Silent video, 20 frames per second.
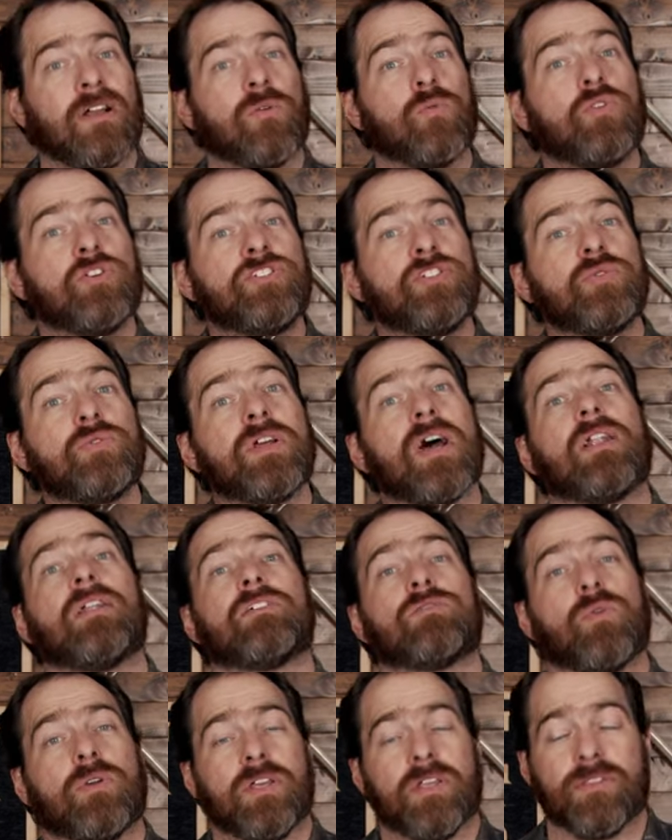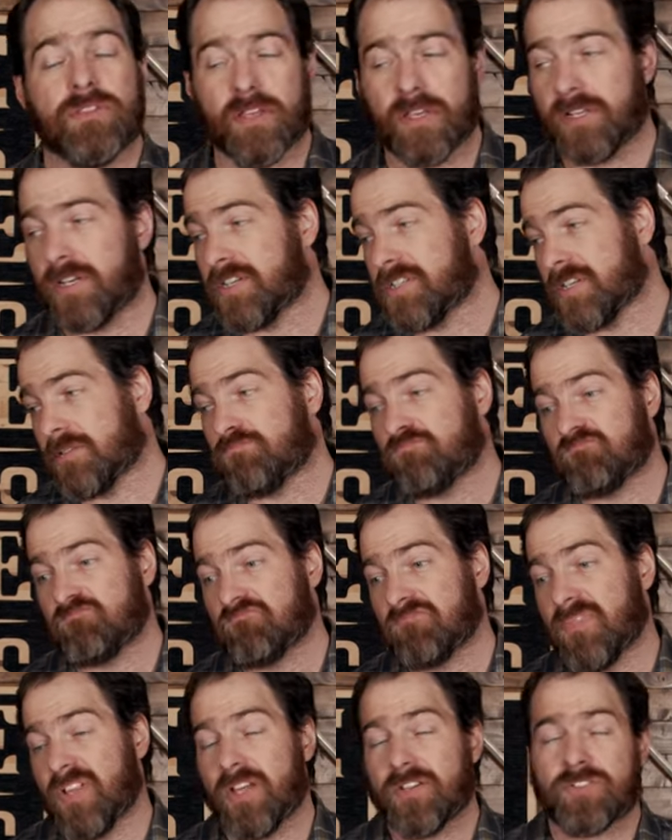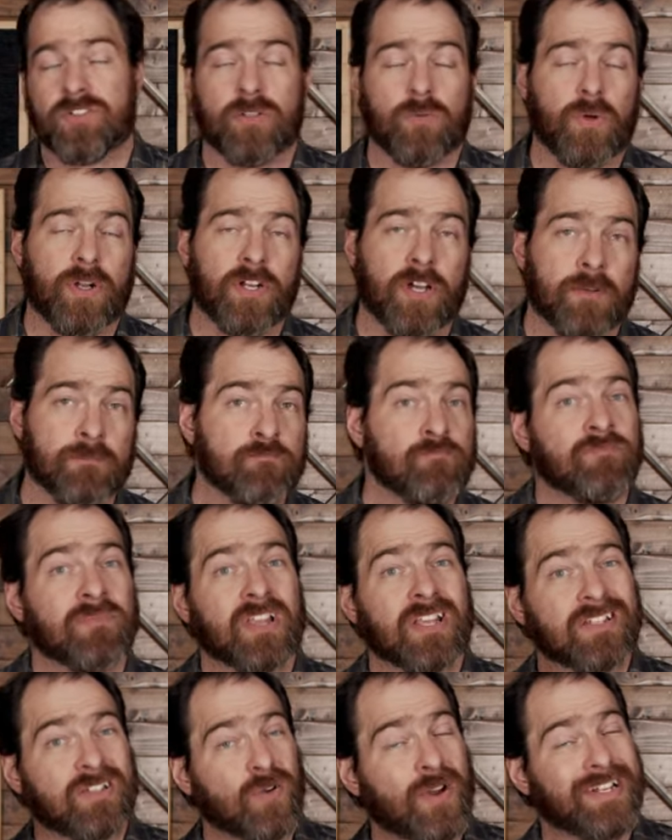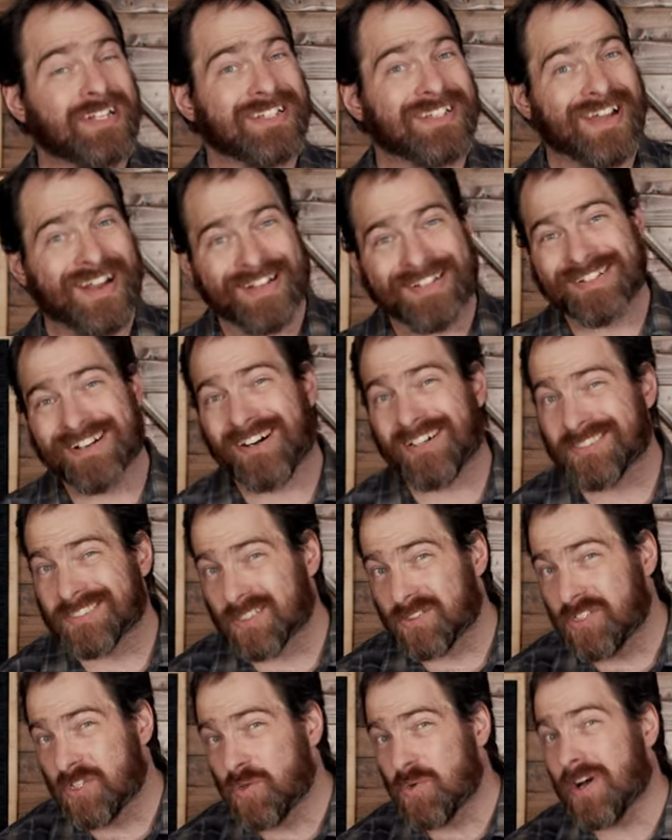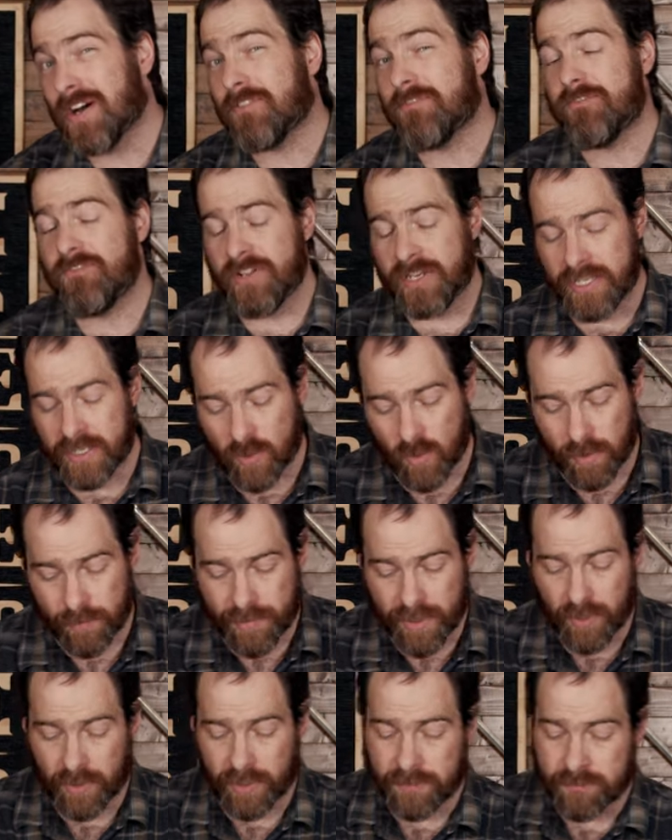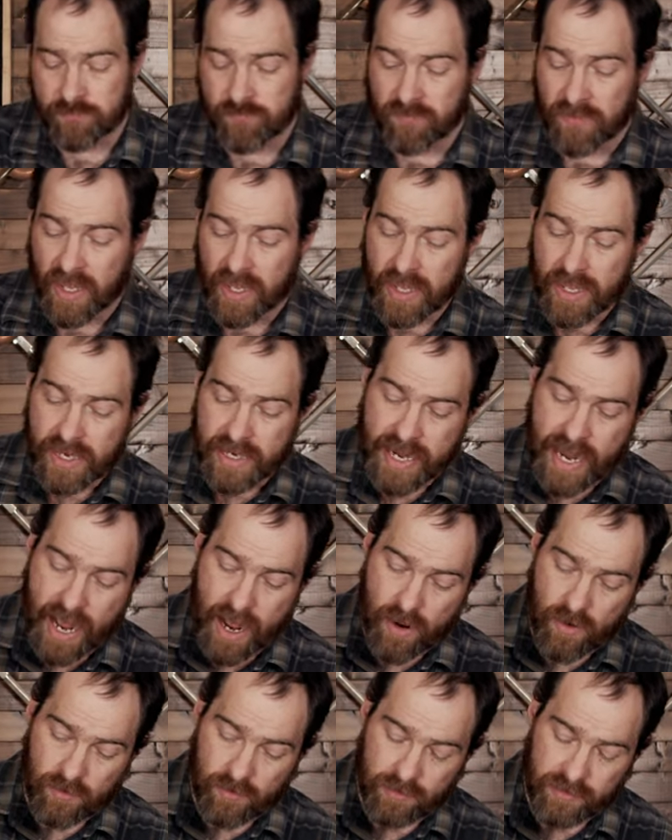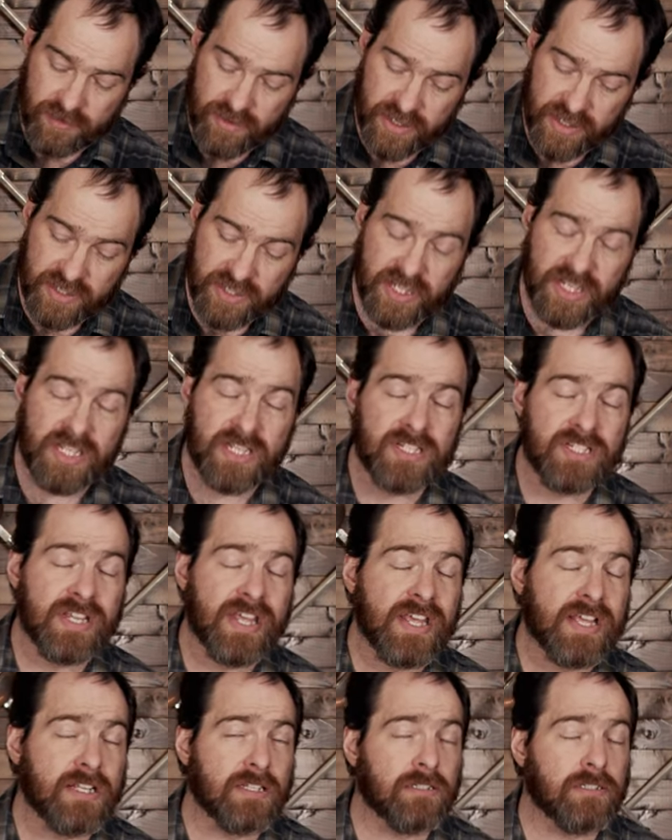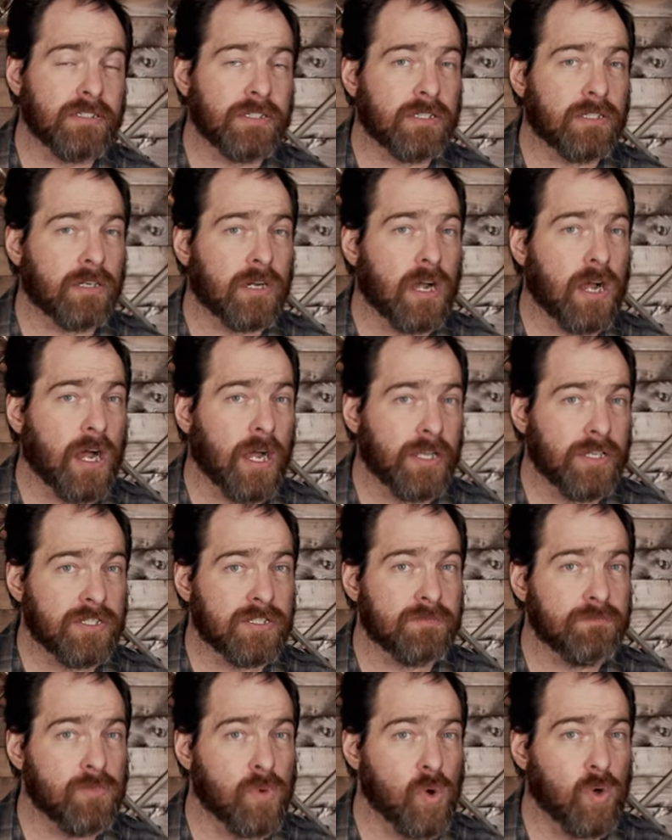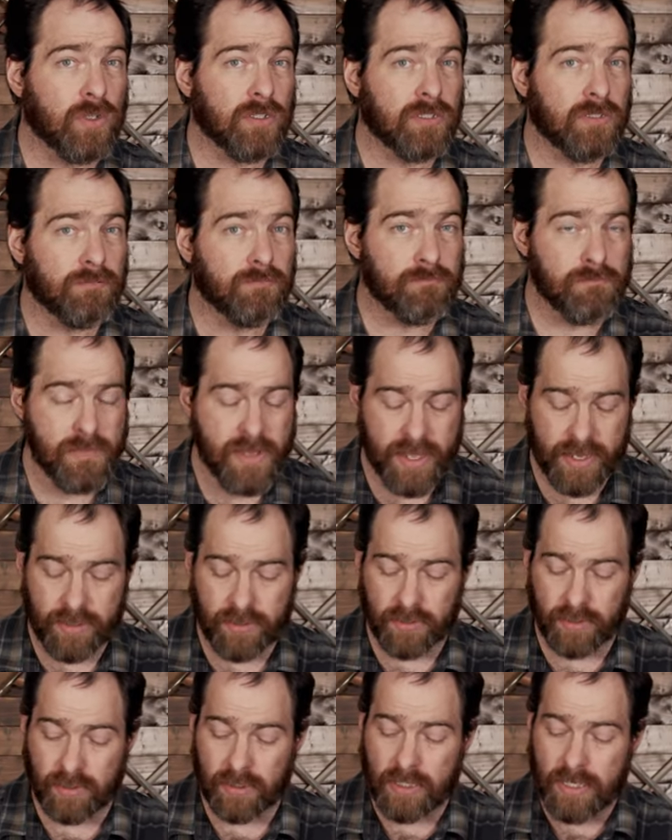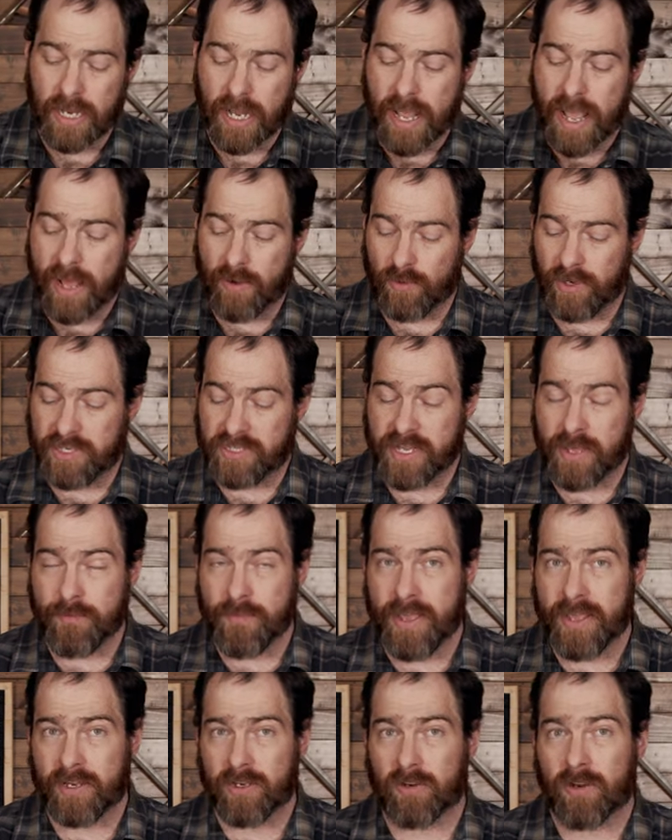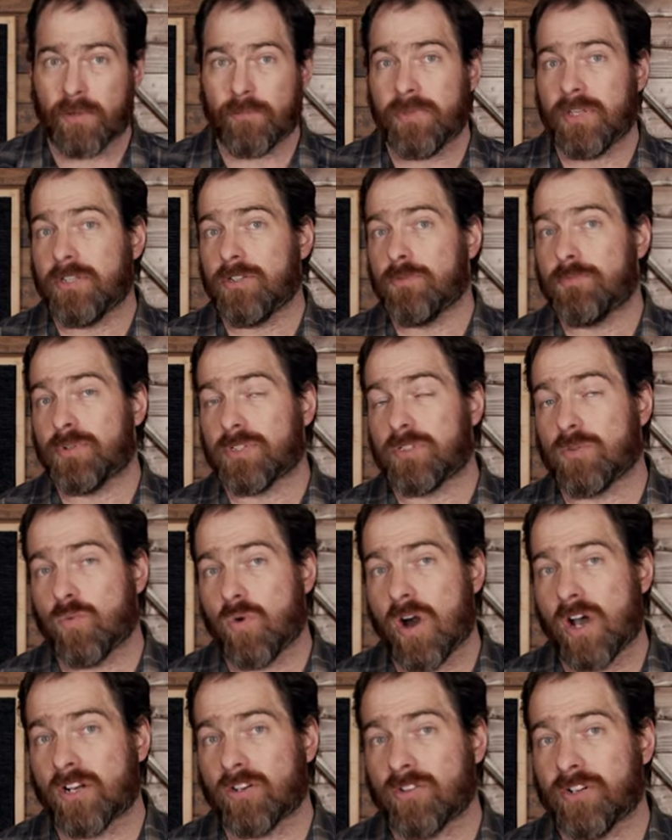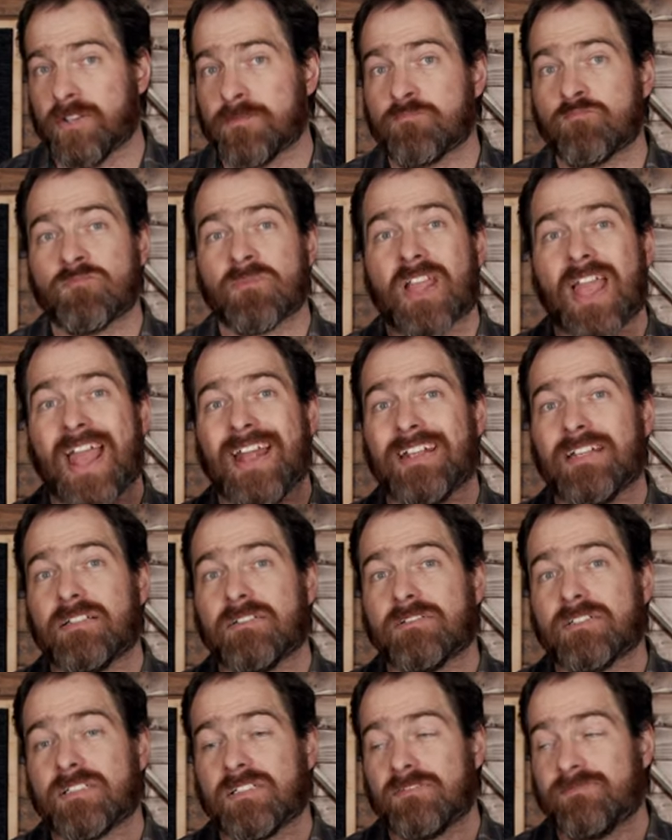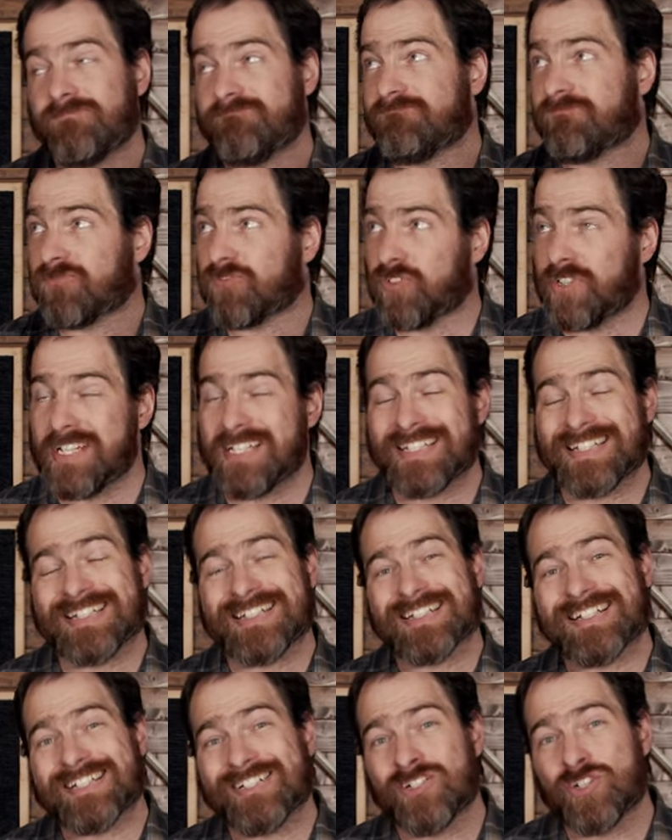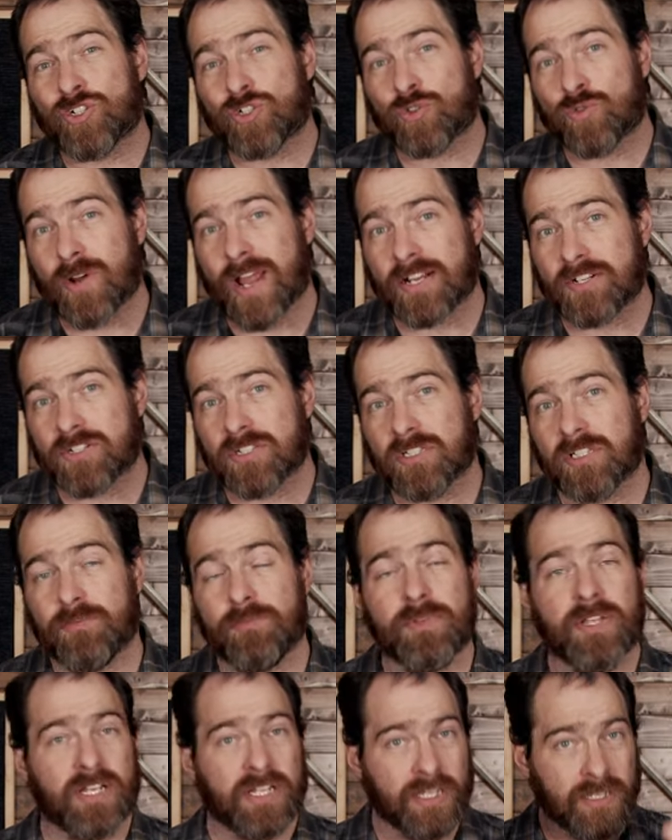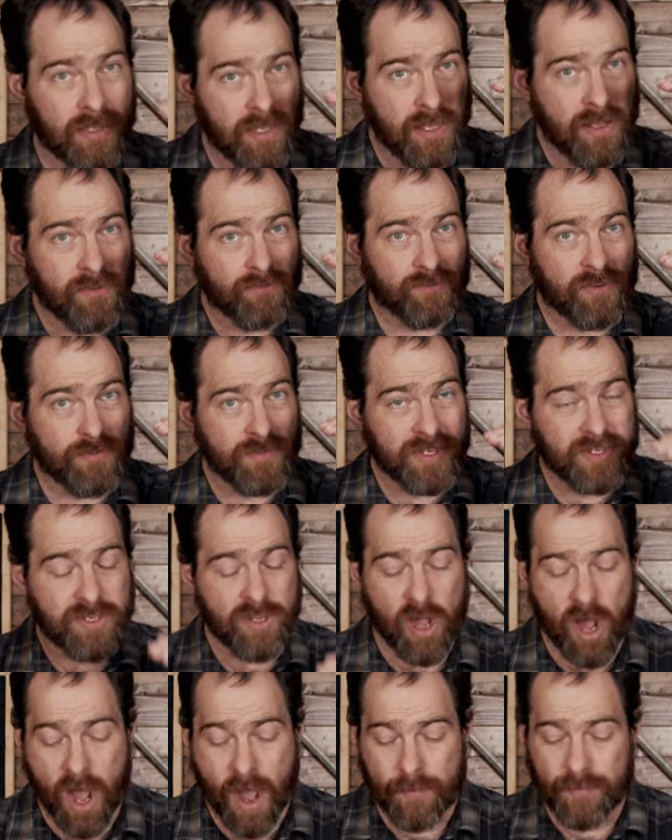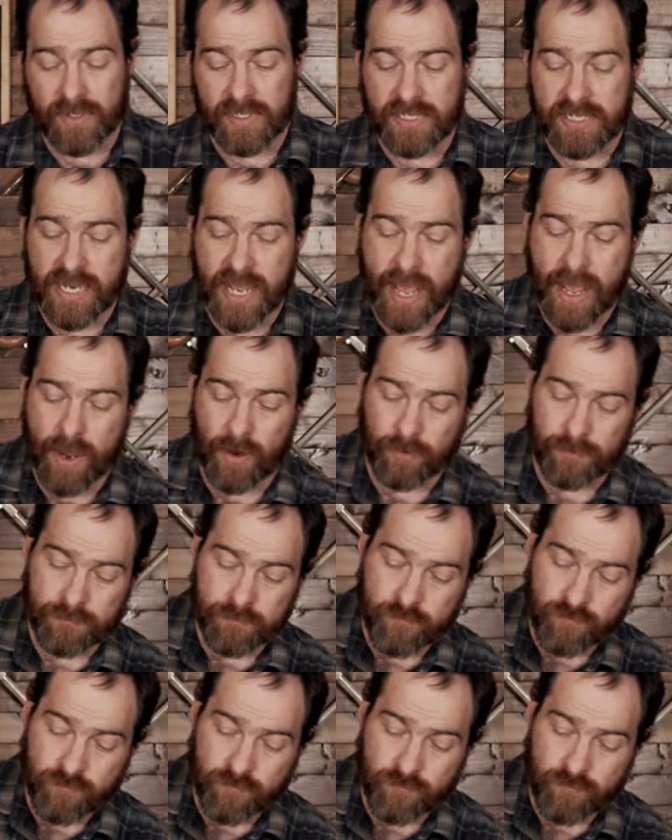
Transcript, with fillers: would you tell us what you think? And I said, yeah, sure, why not? So I decided to also do a video about it. Now, this is a clear ice mold maker. And when I say maker, I mean you put the water in, and it's freezes directionally, meaning from the top down.